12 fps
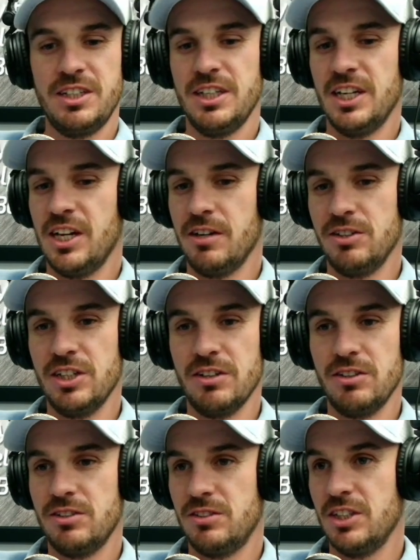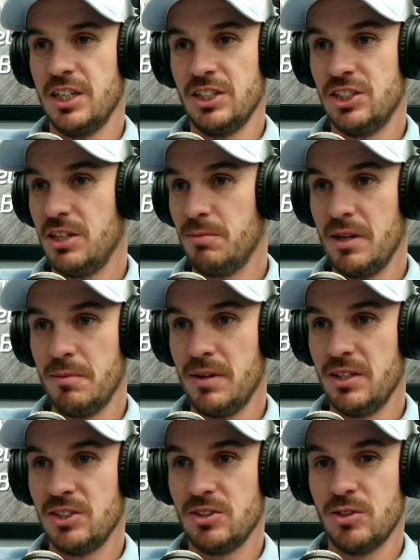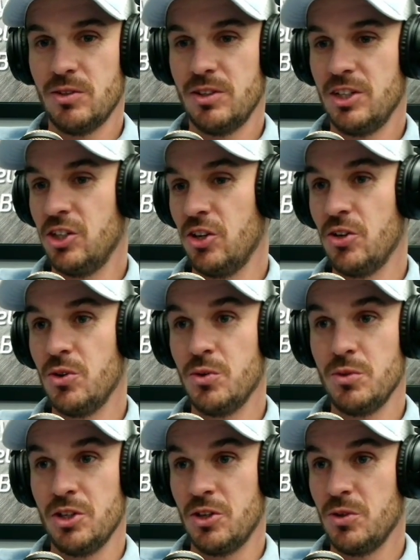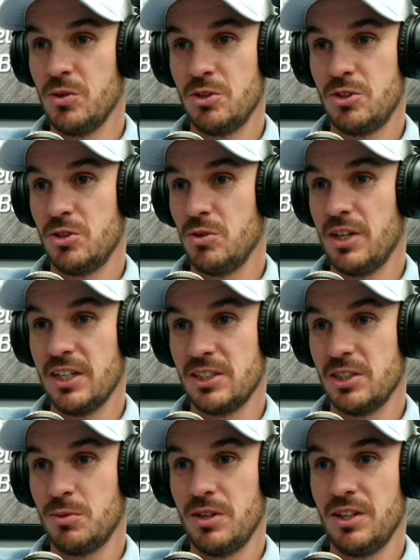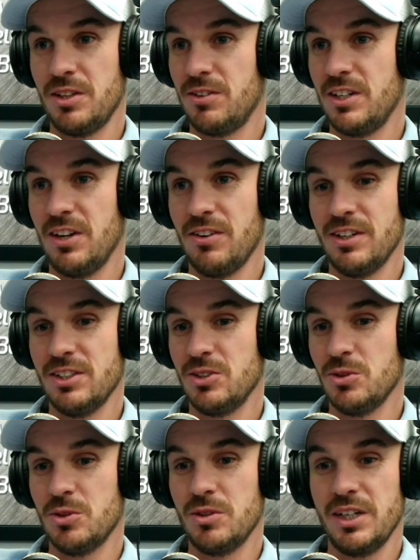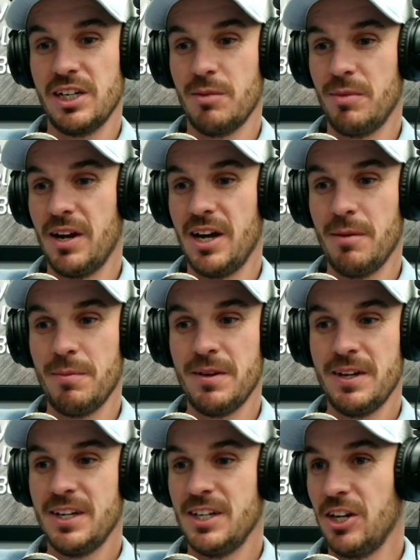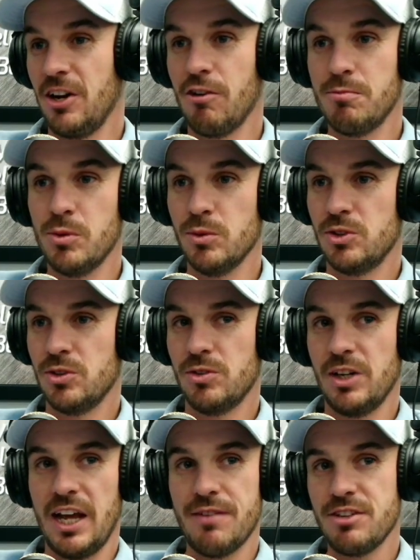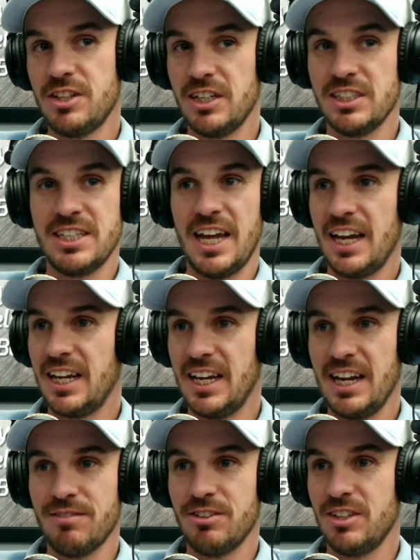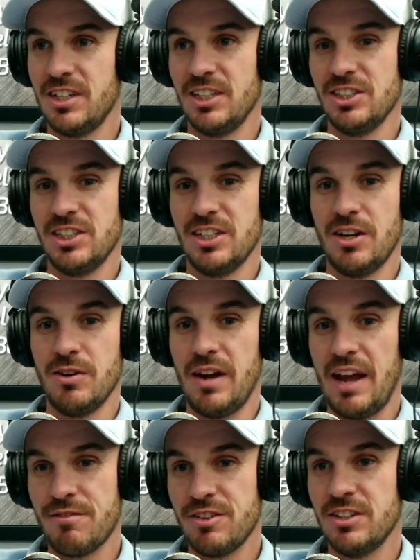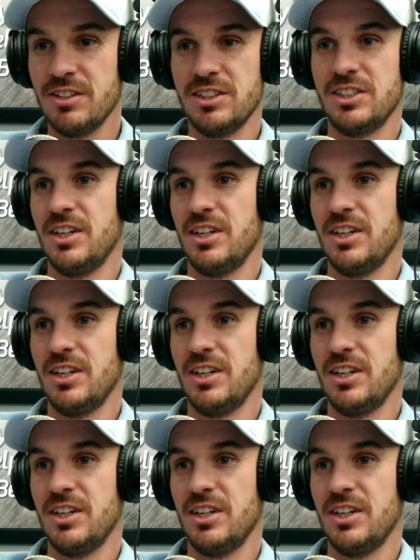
GBB story, your new 2023 line story coming up, your golf ball story, like everything's techie, everything's evidence.